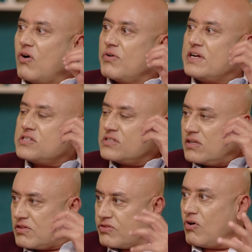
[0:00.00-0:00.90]

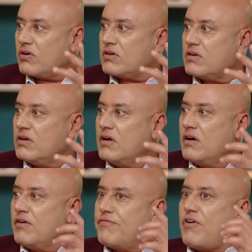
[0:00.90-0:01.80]
original thought
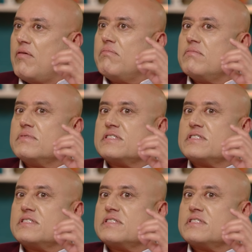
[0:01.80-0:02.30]
from